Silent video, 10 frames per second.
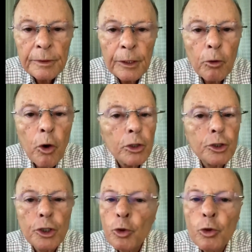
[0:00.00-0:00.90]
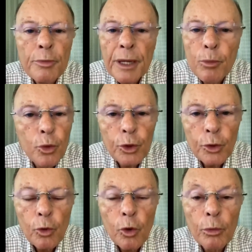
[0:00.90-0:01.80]
I
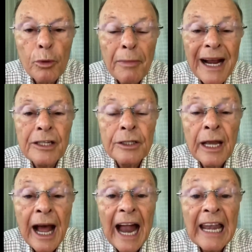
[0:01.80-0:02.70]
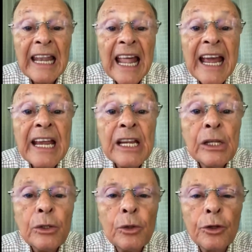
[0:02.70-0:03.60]
am a glutton.
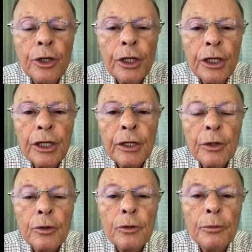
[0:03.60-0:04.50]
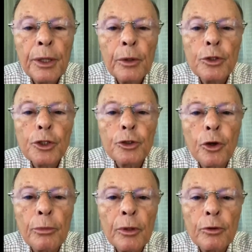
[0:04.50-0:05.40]
I eat more than
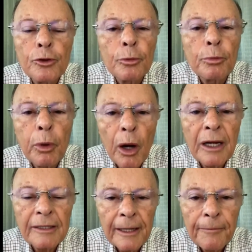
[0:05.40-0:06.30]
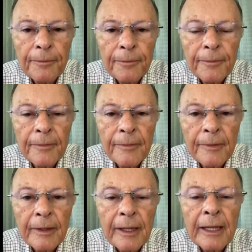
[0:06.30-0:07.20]
what my stomach
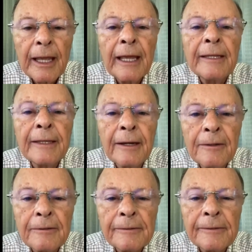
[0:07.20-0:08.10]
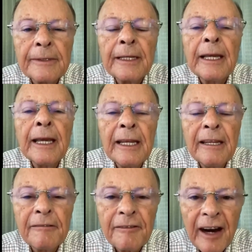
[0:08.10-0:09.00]
can handle. So
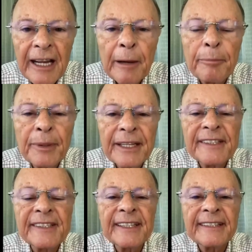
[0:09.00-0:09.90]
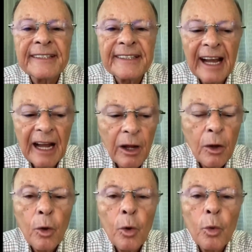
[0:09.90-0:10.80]
then he
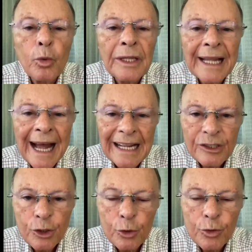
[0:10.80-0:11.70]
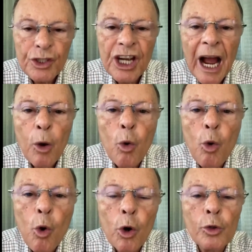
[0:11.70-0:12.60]
will present
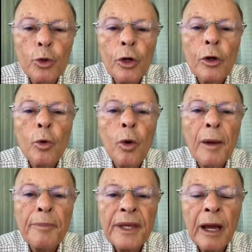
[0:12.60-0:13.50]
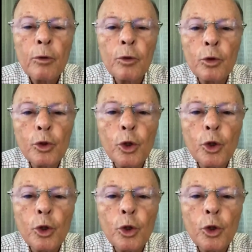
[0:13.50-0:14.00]
a trap according